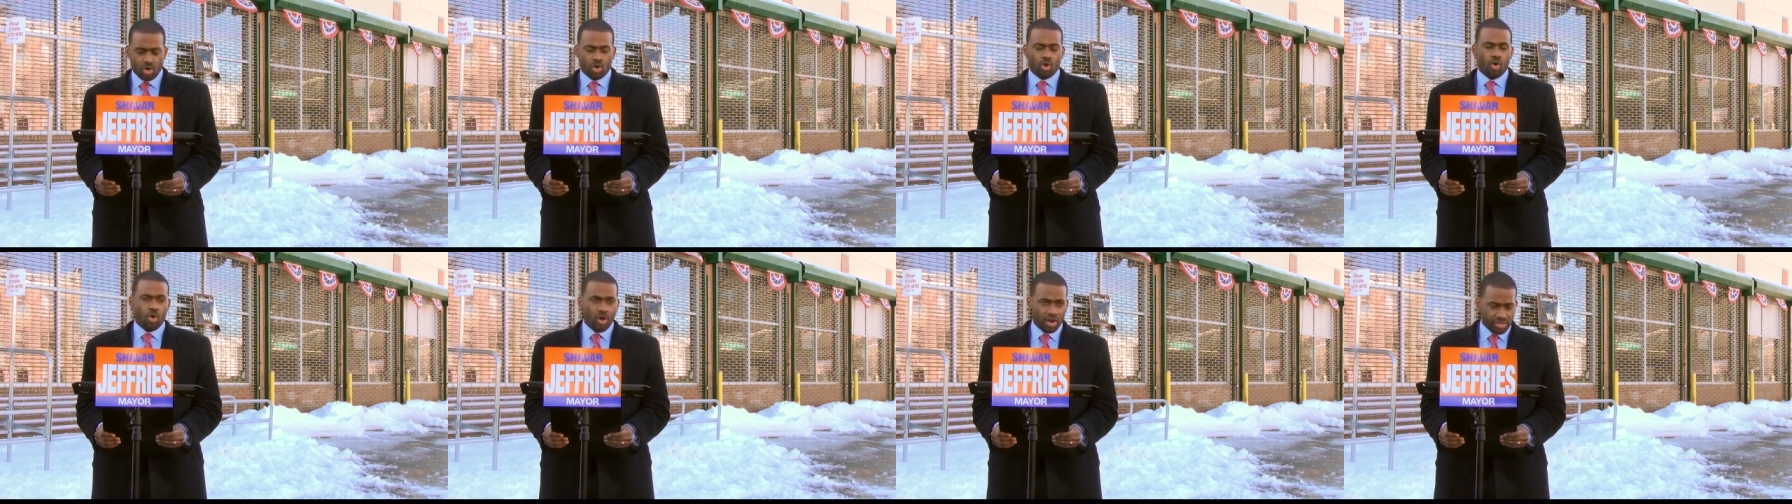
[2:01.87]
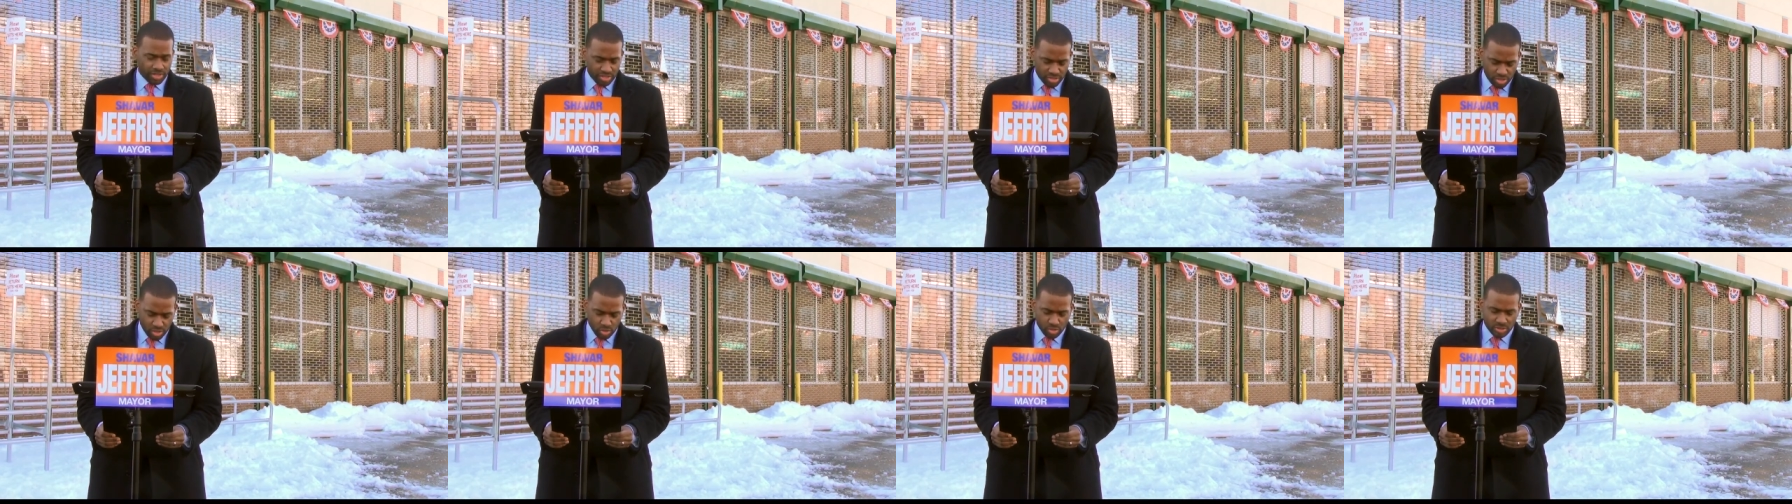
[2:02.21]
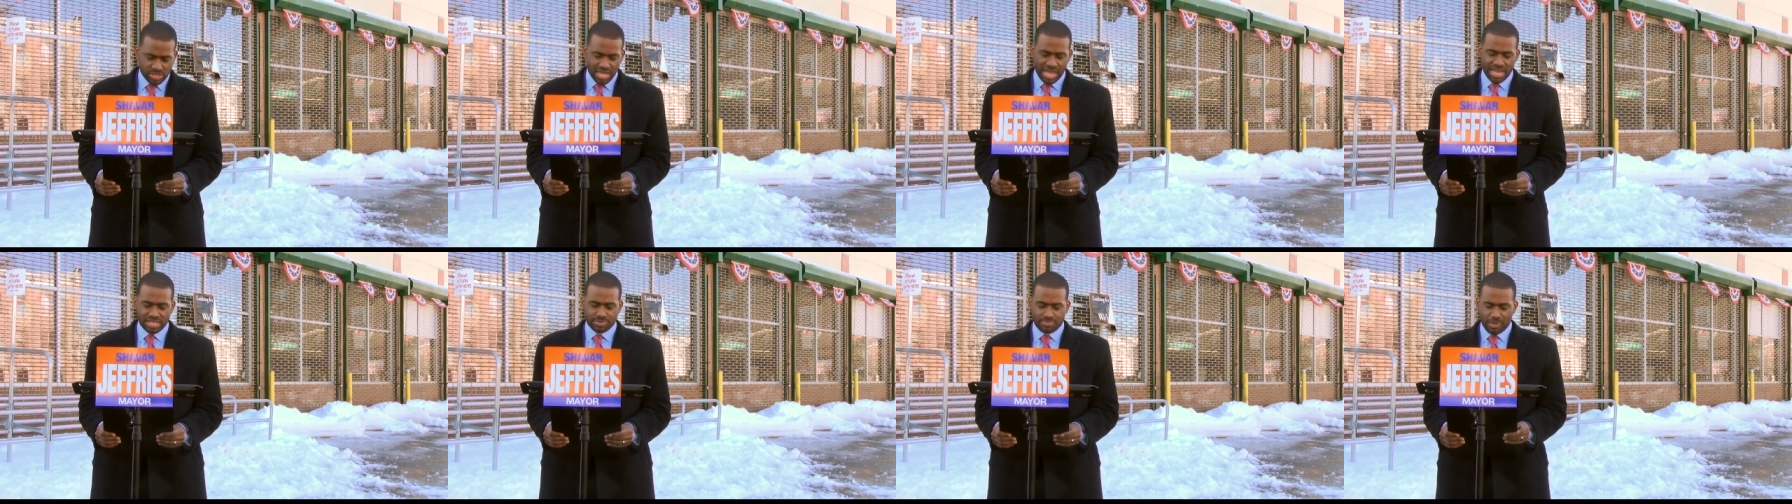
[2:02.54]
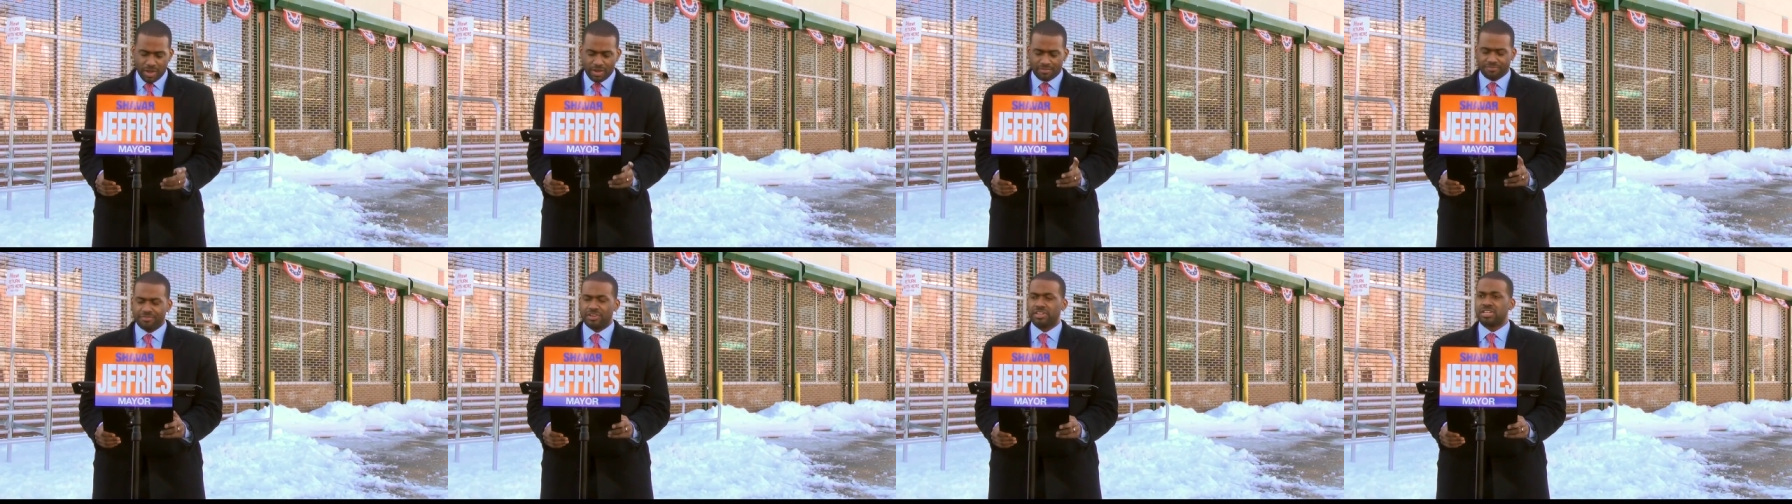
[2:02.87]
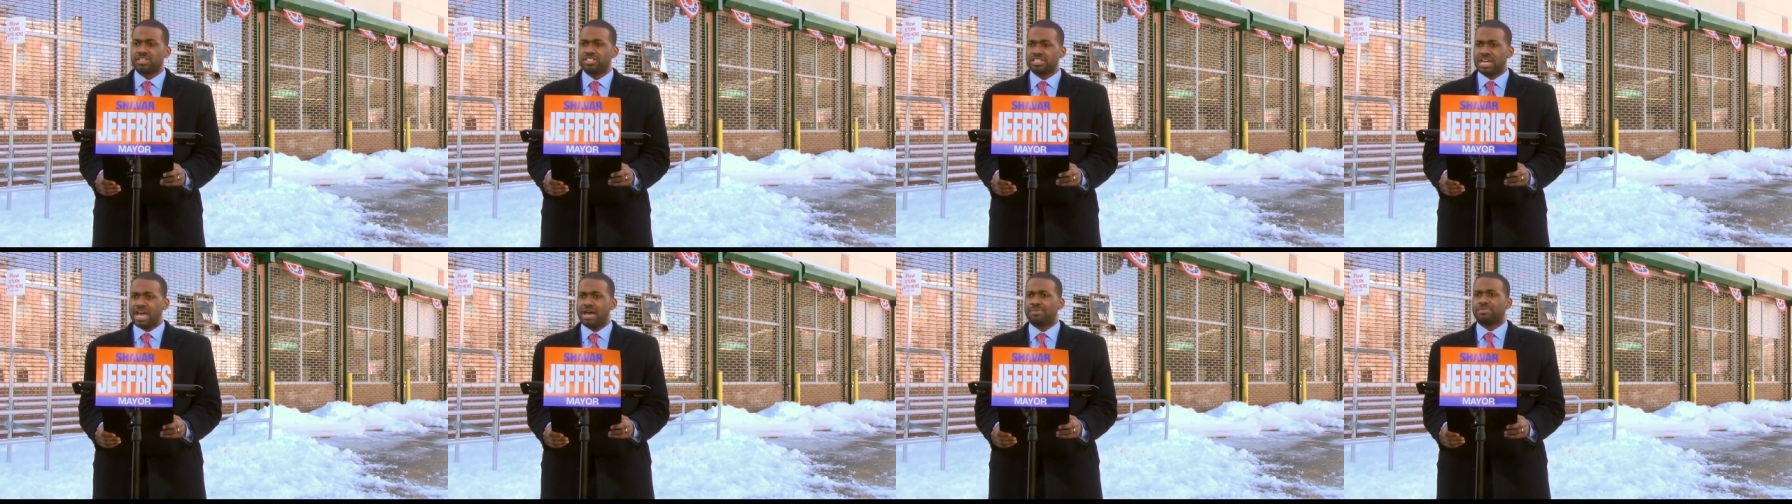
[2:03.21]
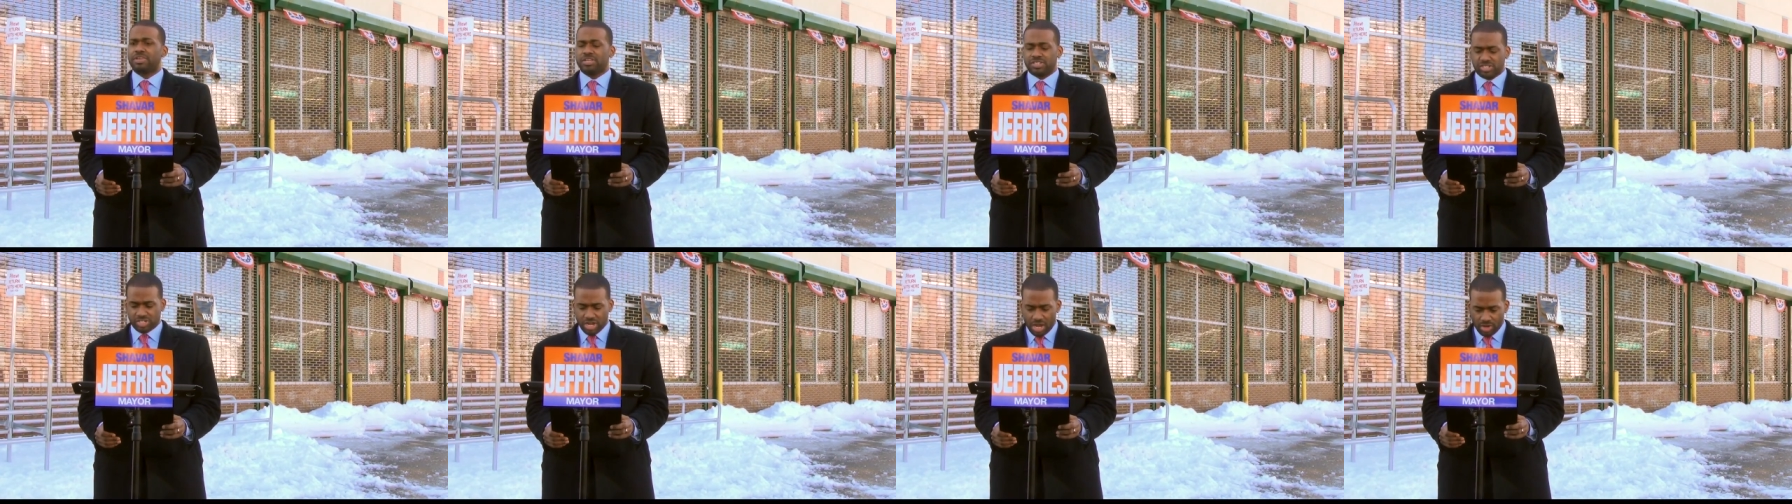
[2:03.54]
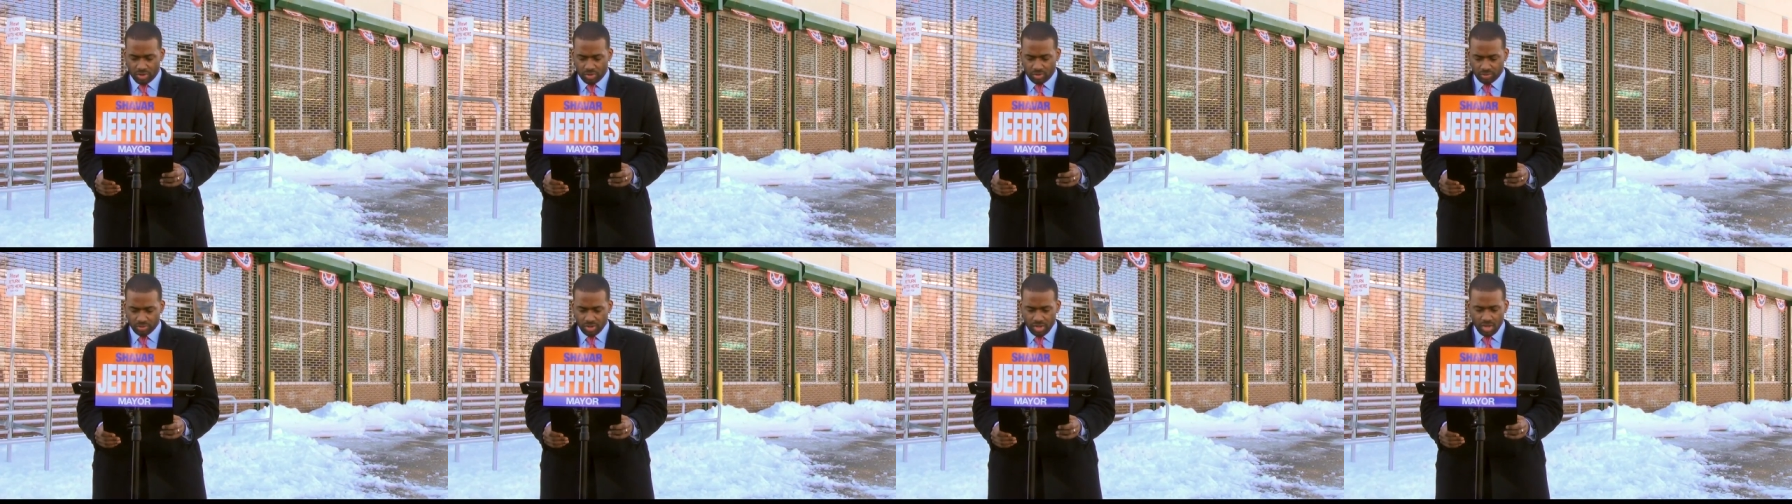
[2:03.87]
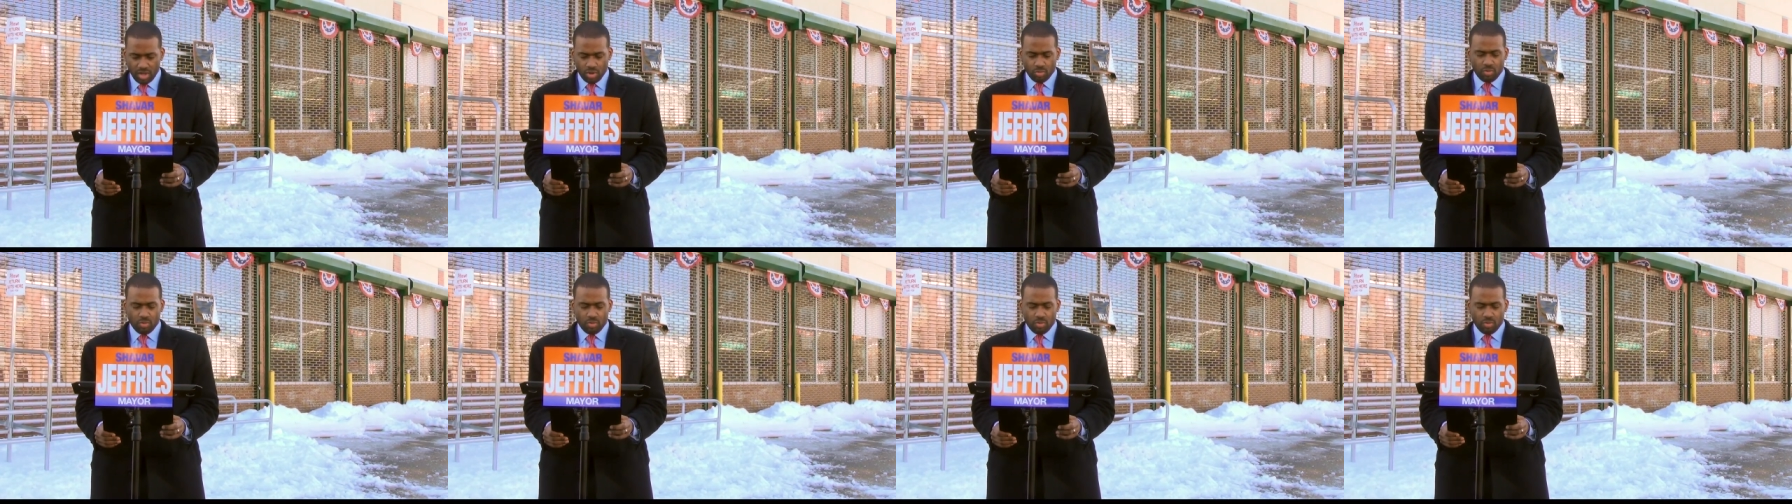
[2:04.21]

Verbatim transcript: or the two taxpayer-funded jobs he juggled